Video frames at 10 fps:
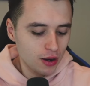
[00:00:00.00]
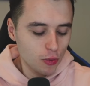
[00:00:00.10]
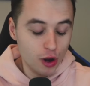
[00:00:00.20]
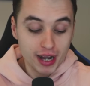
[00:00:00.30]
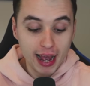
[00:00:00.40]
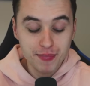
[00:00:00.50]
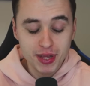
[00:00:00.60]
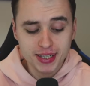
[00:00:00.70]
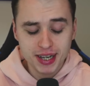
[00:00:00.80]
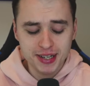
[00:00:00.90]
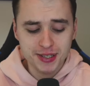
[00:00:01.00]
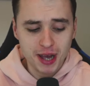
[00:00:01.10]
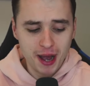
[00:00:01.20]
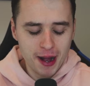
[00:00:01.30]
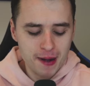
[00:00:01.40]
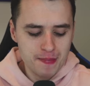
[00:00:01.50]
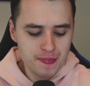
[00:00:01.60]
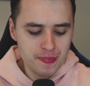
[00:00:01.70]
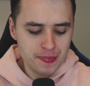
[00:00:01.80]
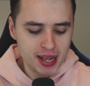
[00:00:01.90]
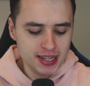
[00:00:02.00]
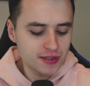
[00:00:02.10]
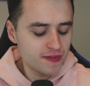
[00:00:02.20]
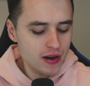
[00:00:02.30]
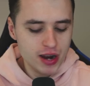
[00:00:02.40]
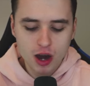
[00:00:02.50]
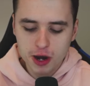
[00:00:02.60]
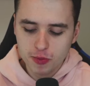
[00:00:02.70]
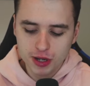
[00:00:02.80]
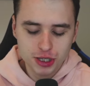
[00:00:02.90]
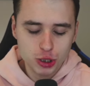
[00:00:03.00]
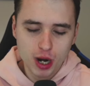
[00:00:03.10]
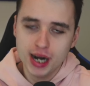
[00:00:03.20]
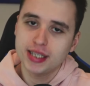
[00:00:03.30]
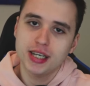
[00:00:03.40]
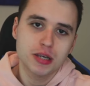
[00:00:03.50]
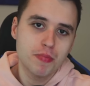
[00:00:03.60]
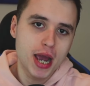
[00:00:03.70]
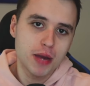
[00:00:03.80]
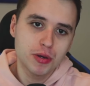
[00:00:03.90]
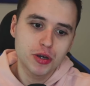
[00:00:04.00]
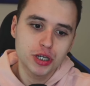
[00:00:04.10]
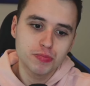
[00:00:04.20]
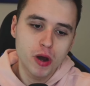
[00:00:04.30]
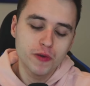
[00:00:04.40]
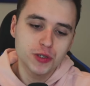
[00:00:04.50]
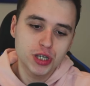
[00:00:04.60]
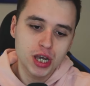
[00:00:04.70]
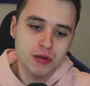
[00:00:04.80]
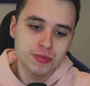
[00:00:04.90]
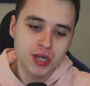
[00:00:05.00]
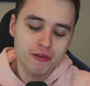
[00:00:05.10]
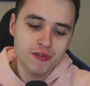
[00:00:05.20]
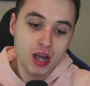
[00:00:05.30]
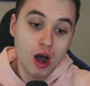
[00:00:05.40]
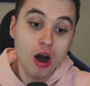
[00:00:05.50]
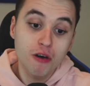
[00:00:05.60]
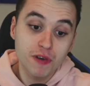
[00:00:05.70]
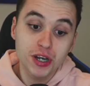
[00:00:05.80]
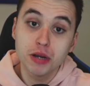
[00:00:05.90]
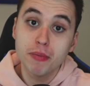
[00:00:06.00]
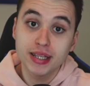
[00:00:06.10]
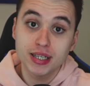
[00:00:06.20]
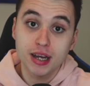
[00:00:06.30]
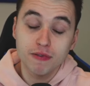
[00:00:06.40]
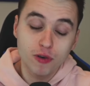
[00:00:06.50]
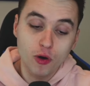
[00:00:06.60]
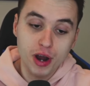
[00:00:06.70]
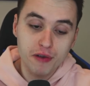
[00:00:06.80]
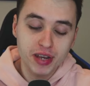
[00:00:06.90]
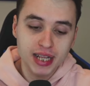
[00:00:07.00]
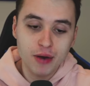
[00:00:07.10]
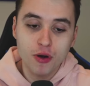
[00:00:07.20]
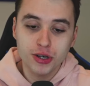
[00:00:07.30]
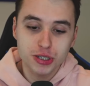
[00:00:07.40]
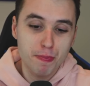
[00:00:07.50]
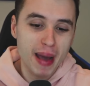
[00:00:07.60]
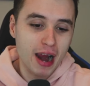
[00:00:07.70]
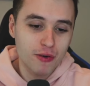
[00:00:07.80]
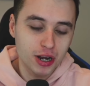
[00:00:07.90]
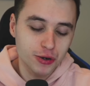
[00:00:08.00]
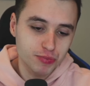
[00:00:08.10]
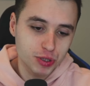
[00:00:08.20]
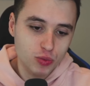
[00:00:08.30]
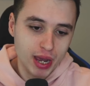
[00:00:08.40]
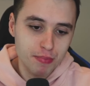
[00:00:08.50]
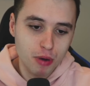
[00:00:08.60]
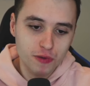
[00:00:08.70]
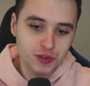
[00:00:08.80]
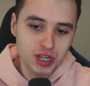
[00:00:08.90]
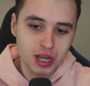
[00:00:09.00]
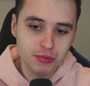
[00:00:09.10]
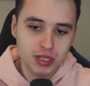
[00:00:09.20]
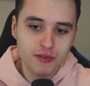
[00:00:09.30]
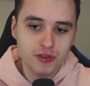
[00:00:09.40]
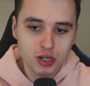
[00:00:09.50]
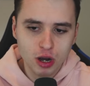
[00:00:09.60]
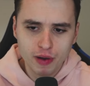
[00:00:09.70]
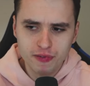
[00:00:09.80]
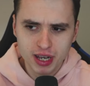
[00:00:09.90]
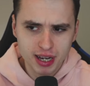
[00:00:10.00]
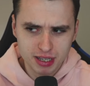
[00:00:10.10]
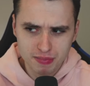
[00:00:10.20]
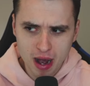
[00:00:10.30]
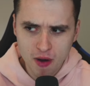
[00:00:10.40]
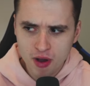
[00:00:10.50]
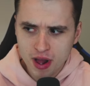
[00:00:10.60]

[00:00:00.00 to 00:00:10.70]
What a game this is. It's a very hard one to try and anticipate because both teams, I think, are fundamentally flawed. I think there are some parallels between both teams, even though I think it's about